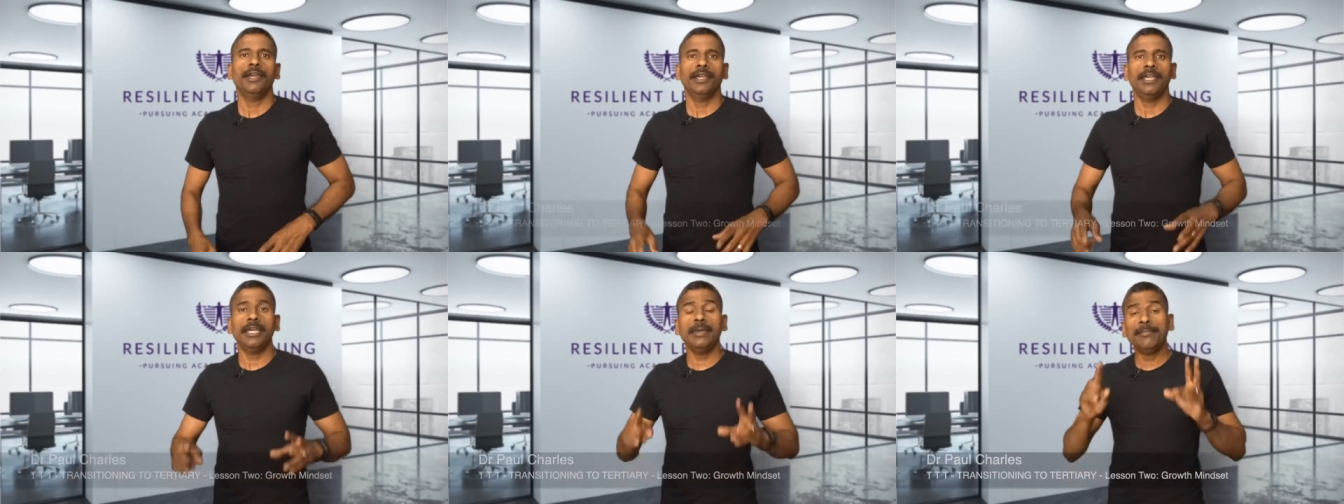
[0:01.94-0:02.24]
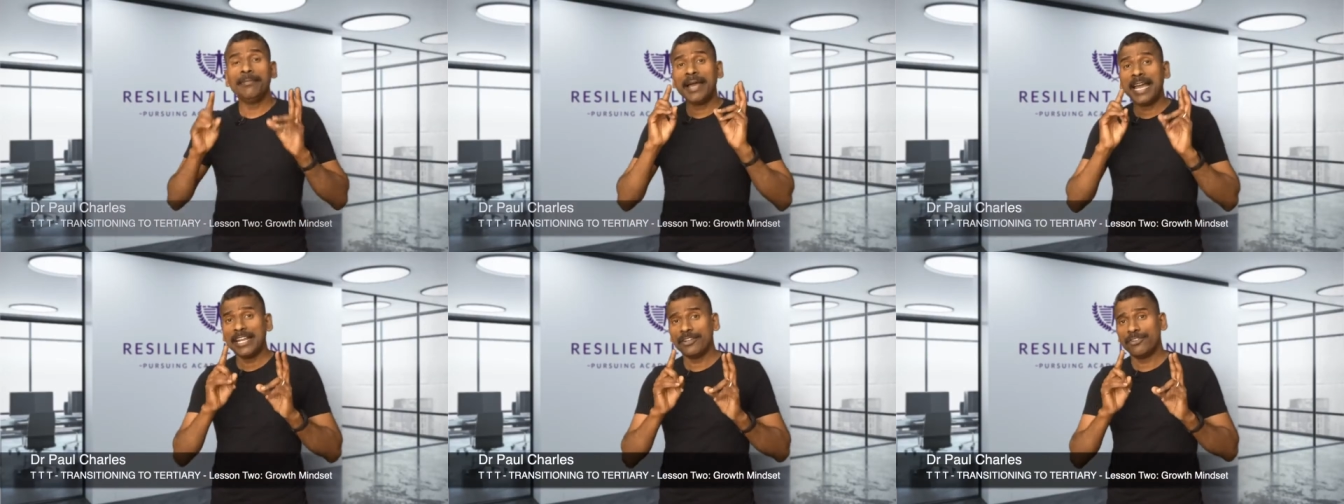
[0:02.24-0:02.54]

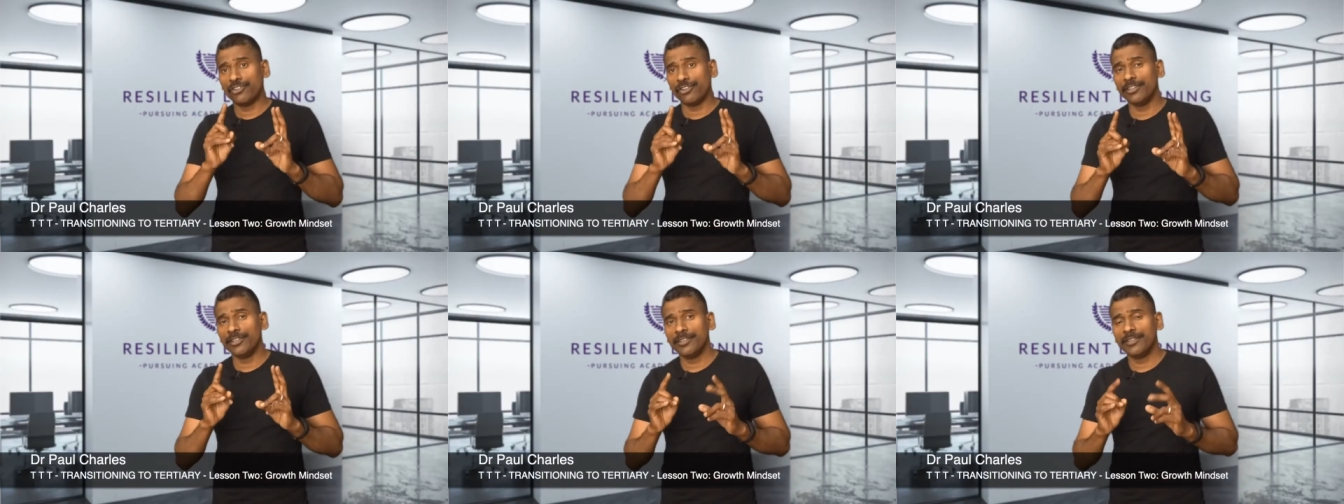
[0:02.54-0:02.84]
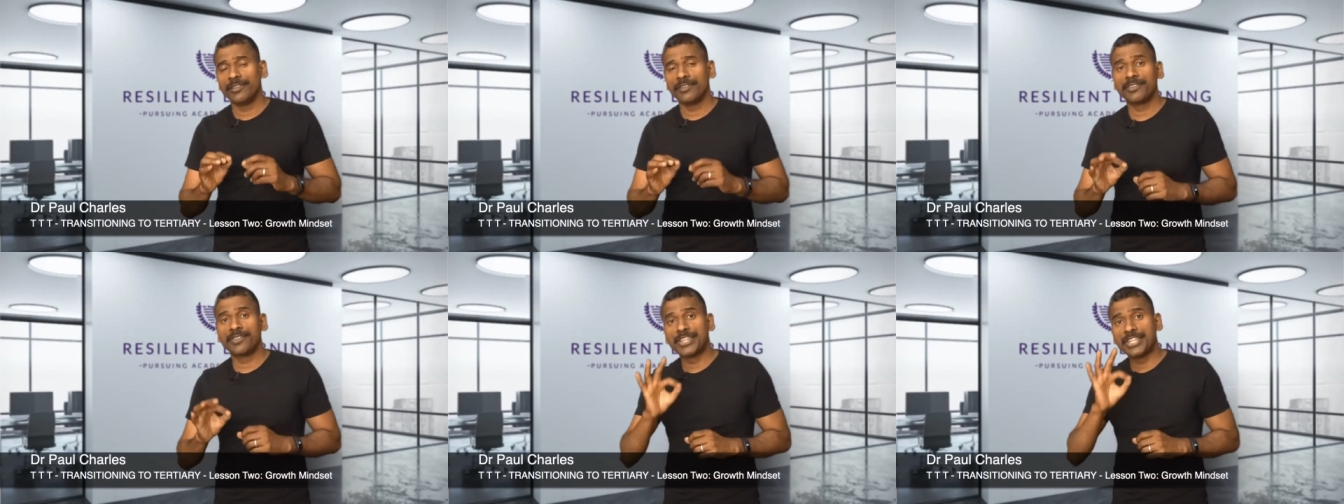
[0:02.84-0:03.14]

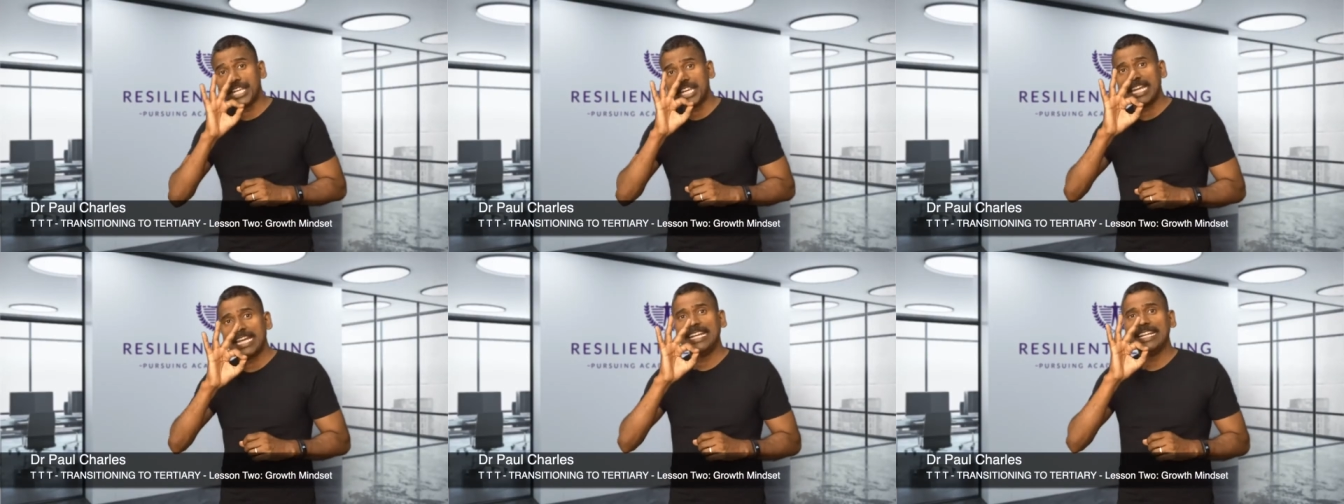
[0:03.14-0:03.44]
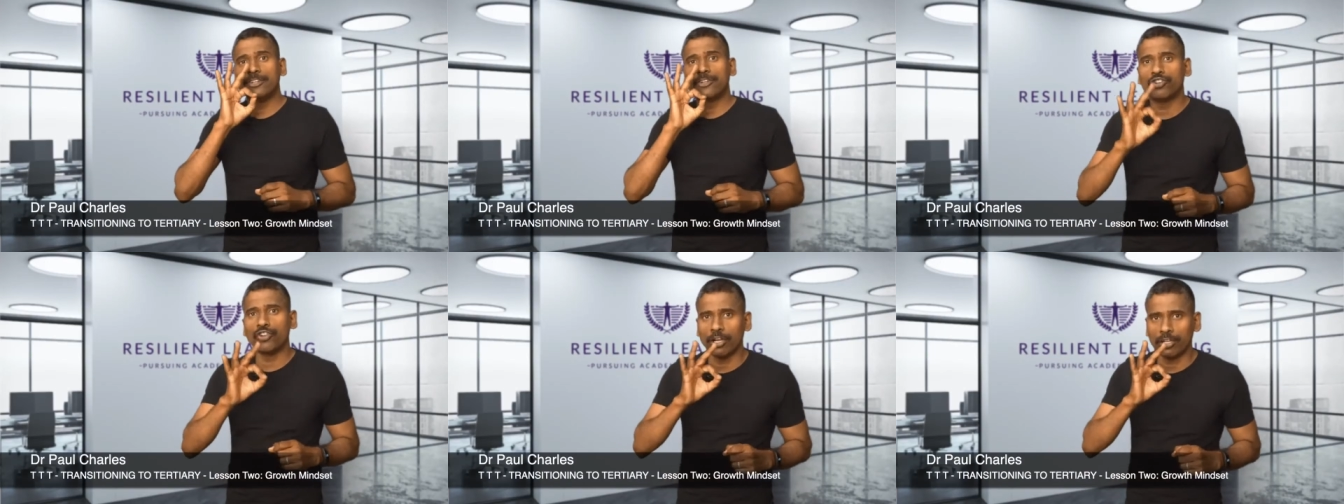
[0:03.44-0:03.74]
Imagine three
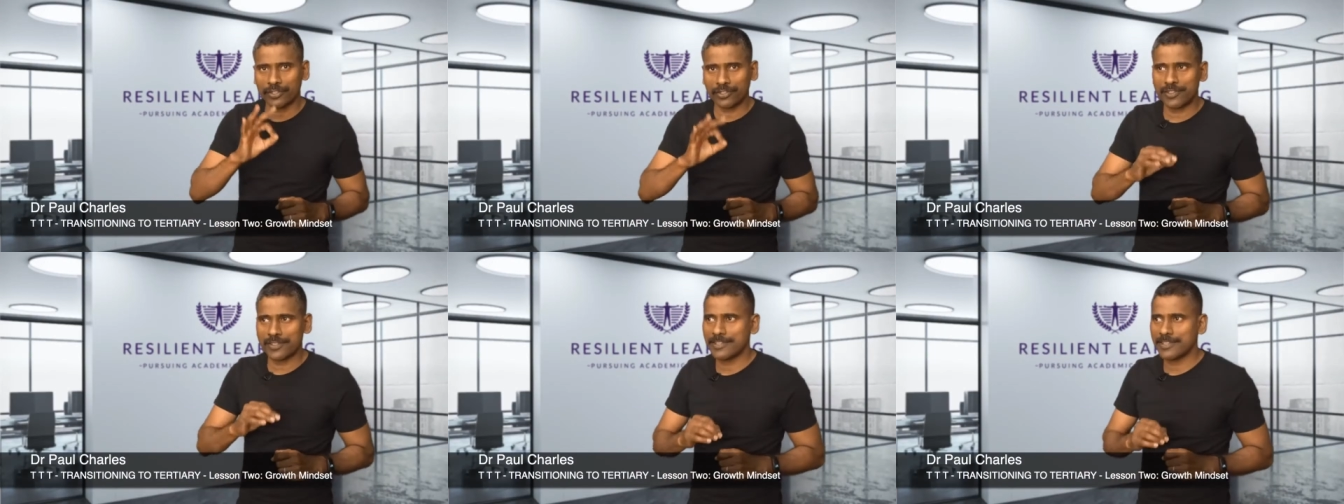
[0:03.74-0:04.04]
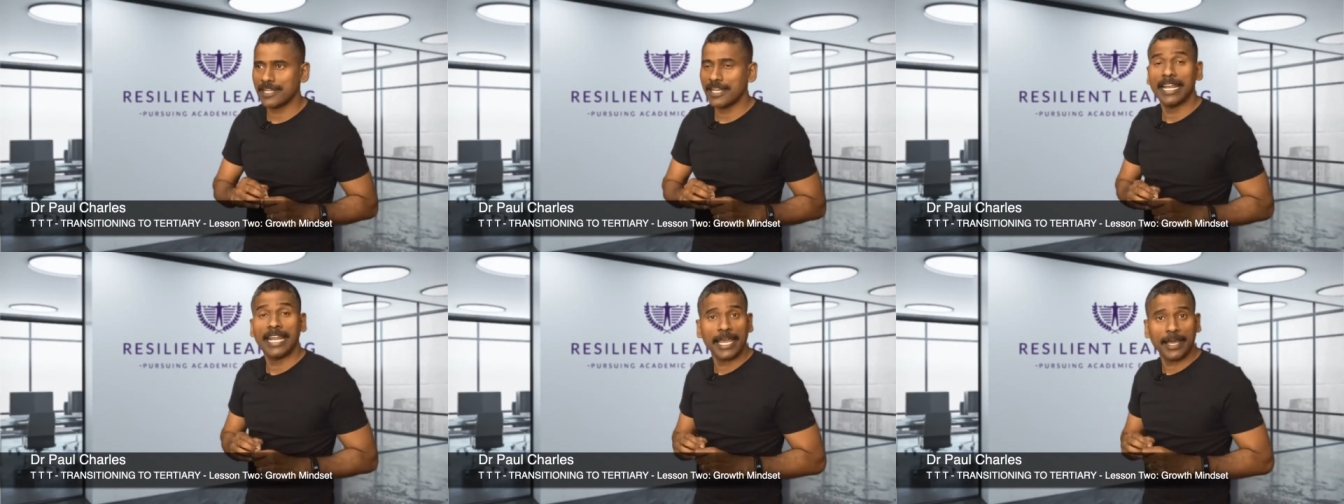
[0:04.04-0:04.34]
dots
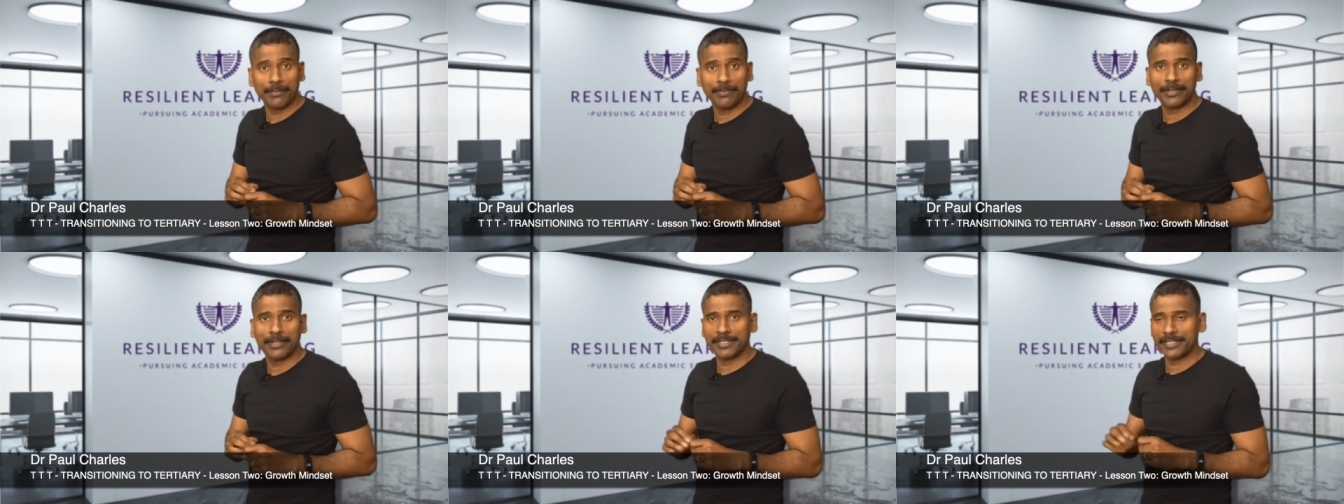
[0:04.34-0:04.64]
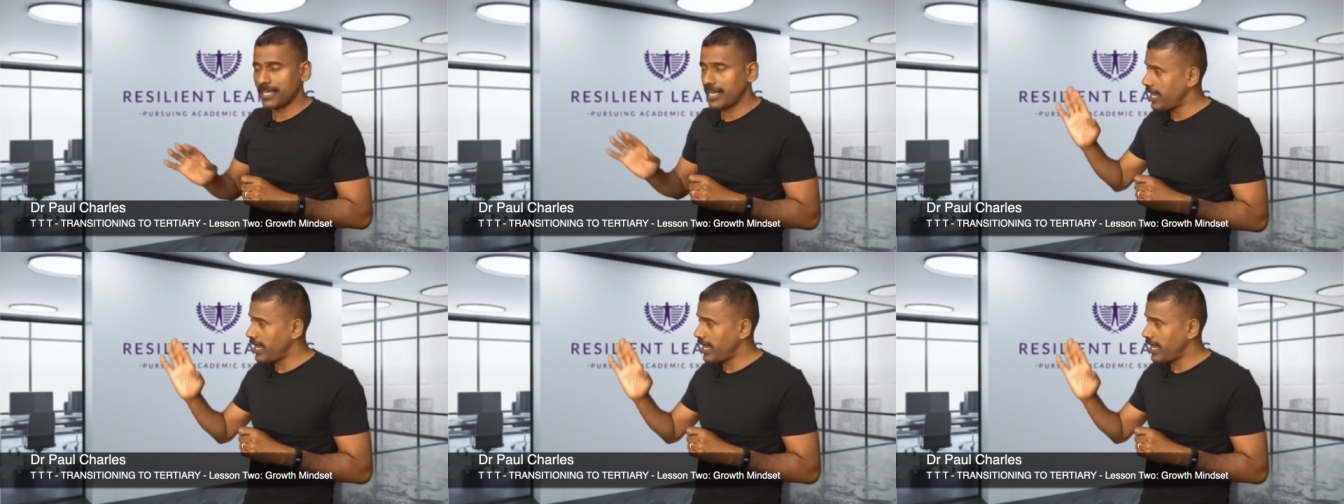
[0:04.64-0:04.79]
labeled